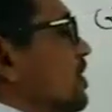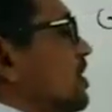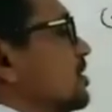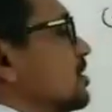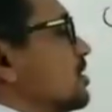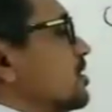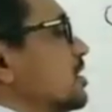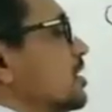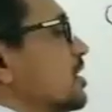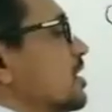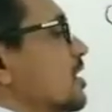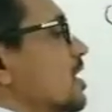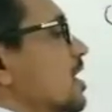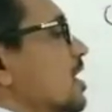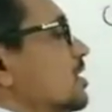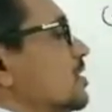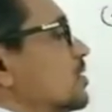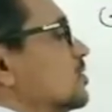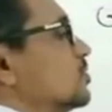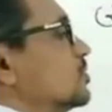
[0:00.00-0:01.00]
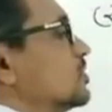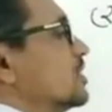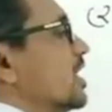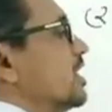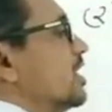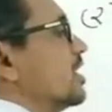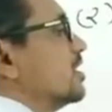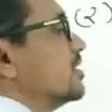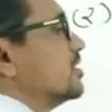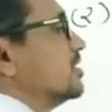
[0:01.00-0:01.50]
with
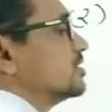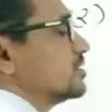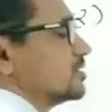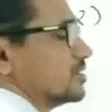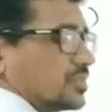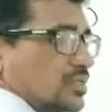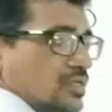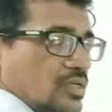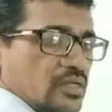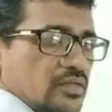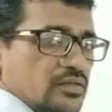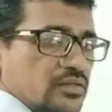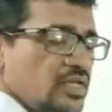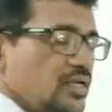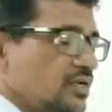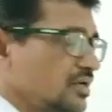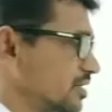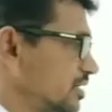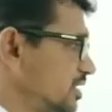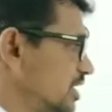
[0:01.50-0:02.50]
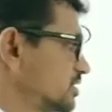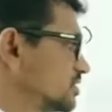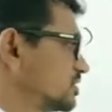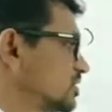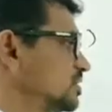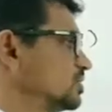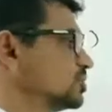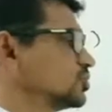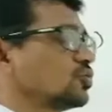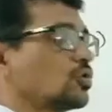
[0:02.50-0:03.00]
Al2Zn and this, then
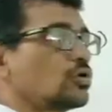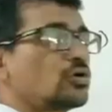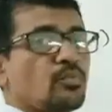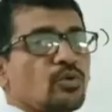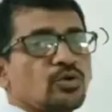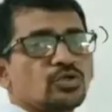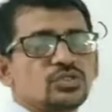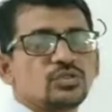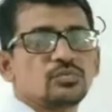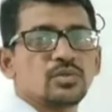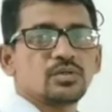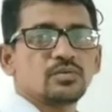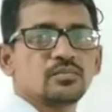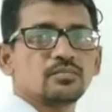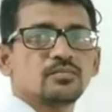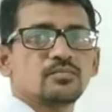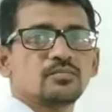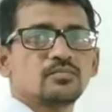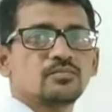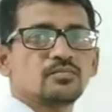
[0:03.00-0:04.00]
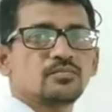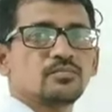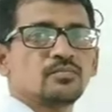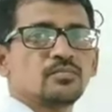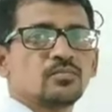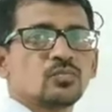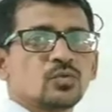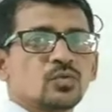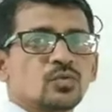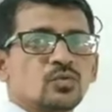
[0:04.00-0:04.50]
reaction is not possible.
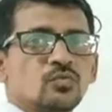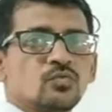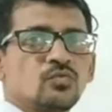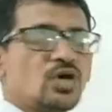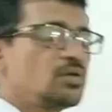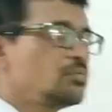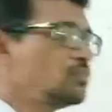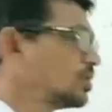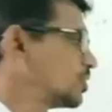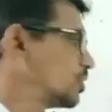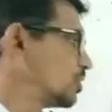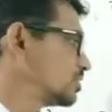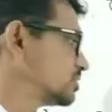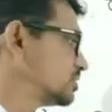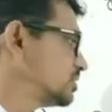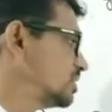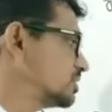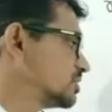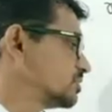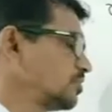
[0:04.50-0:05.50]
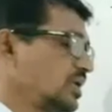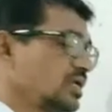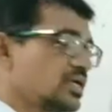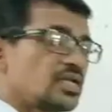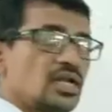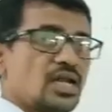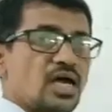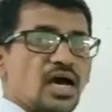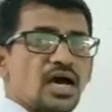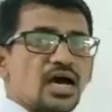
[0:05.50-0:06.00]
Why? Because these
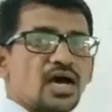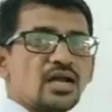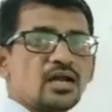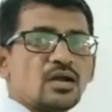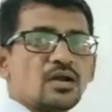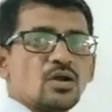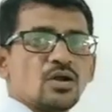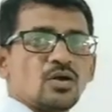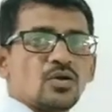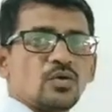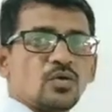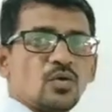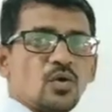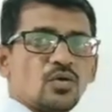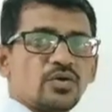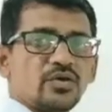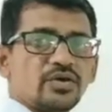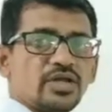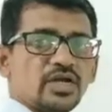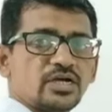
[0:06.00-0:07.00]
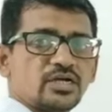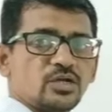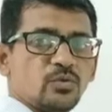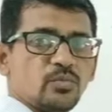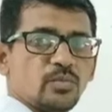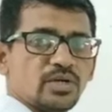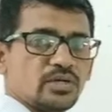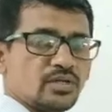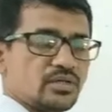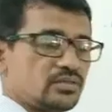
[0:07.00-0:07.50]
metals are
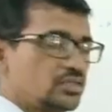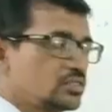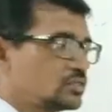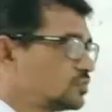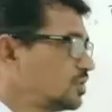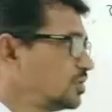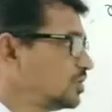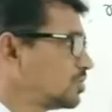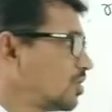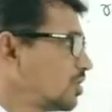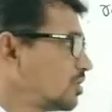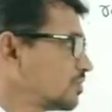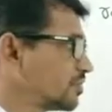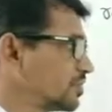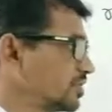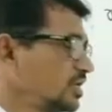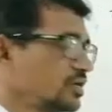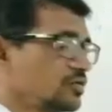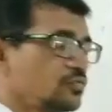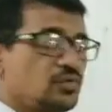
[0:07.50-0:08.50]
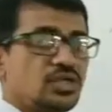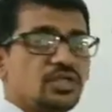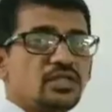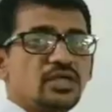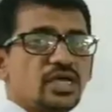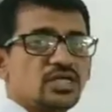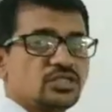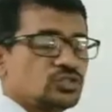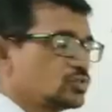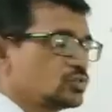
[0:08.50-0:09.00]
non-reactive metal. This will not react
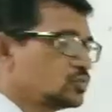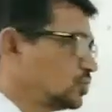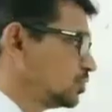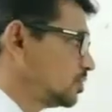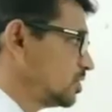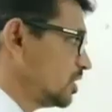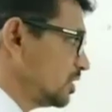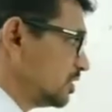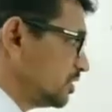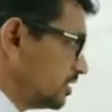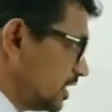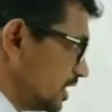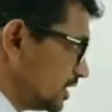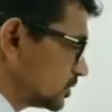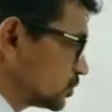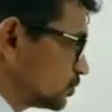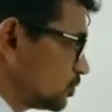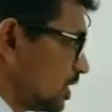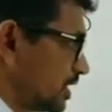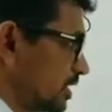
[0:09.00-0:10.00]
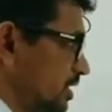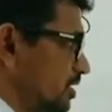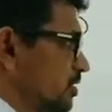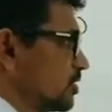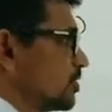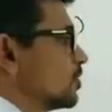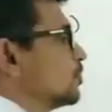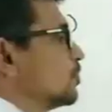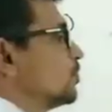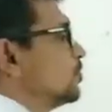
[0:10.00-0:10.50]
with H2O. That's why
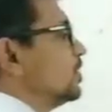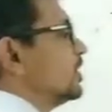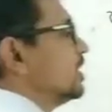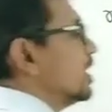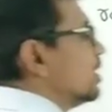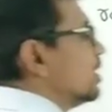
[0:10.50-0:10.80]
we